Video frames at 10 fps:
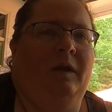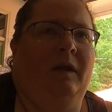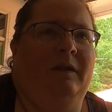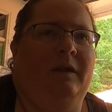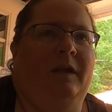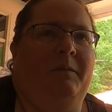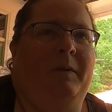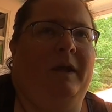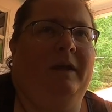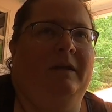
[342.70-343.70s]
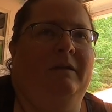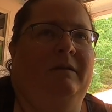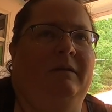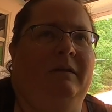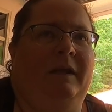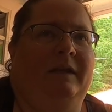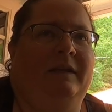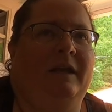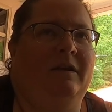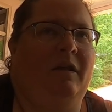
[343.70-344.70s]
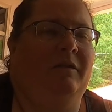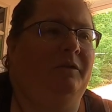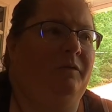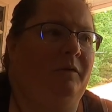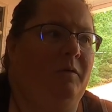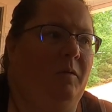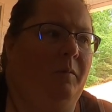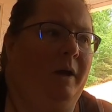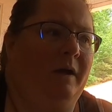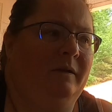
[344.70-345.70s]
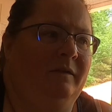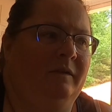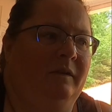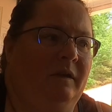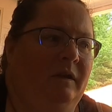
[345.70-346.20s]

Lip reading: and I think I paid like $10 for the whole box.